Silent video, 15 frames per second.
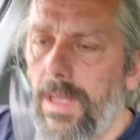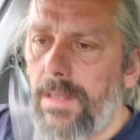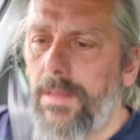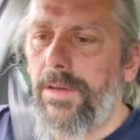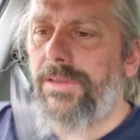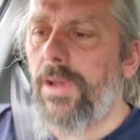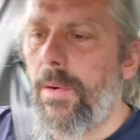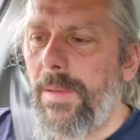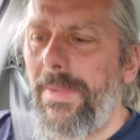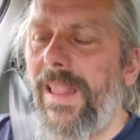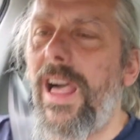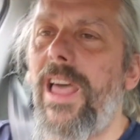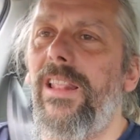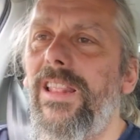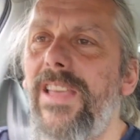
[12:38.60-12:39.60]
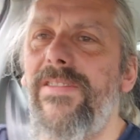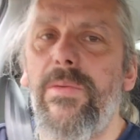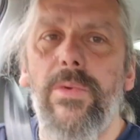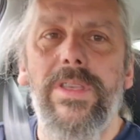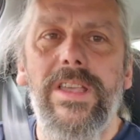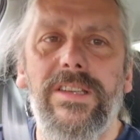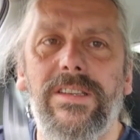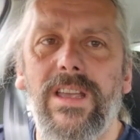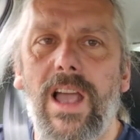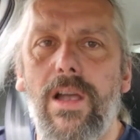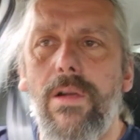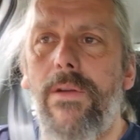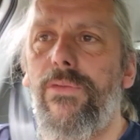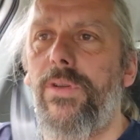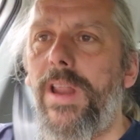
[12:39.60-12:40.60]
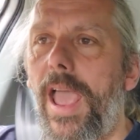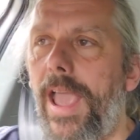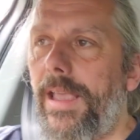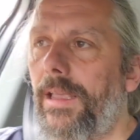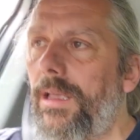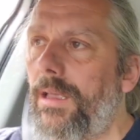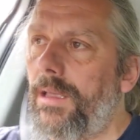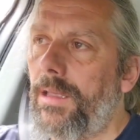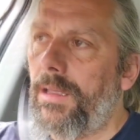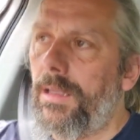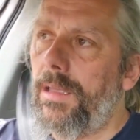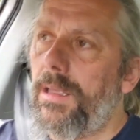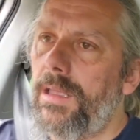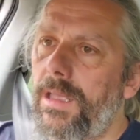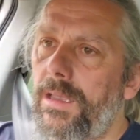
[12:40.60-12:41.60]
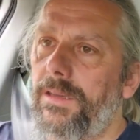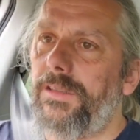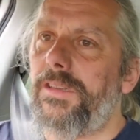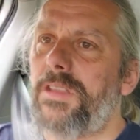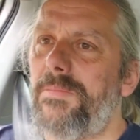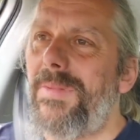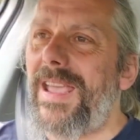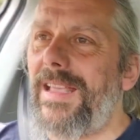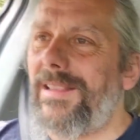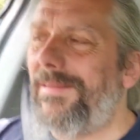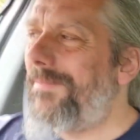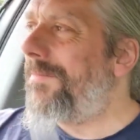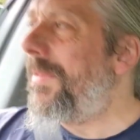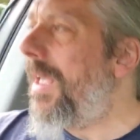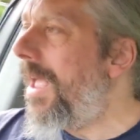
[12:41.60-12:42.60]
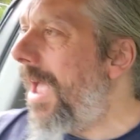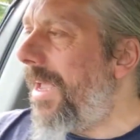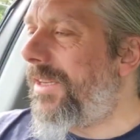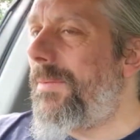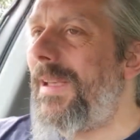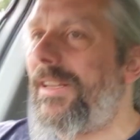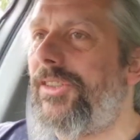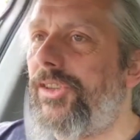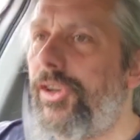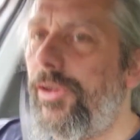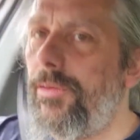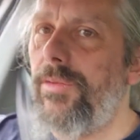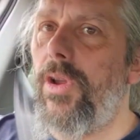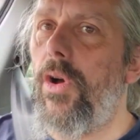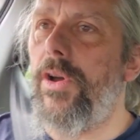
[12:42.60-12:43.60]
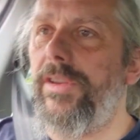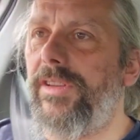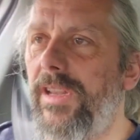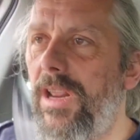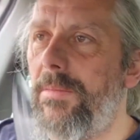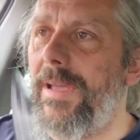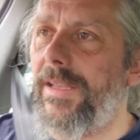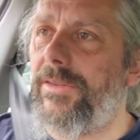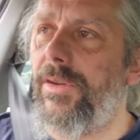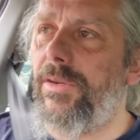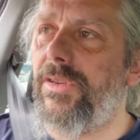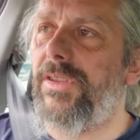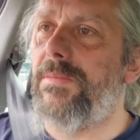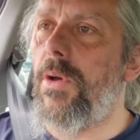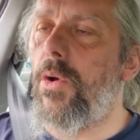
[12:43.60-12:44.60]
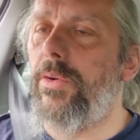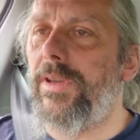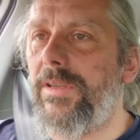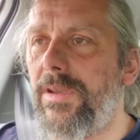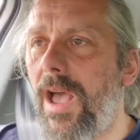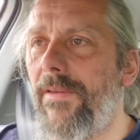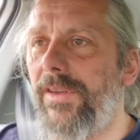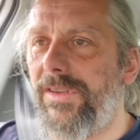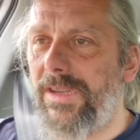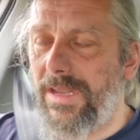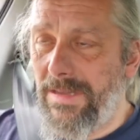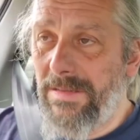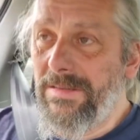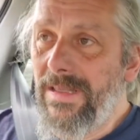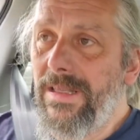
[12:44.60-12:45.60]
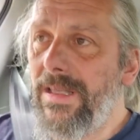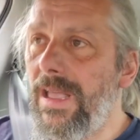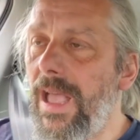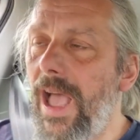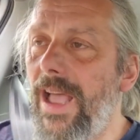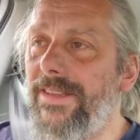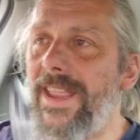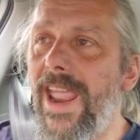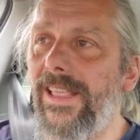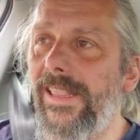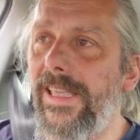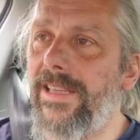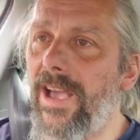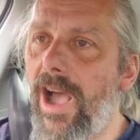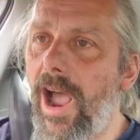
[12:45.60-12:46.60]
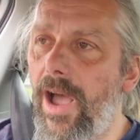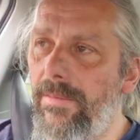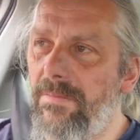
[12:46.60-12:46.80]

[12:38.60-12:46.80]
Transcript: I'm sure it'd be like living with this car every day. Because it's a bit too noisy and a bit too smoky to have as a daily car.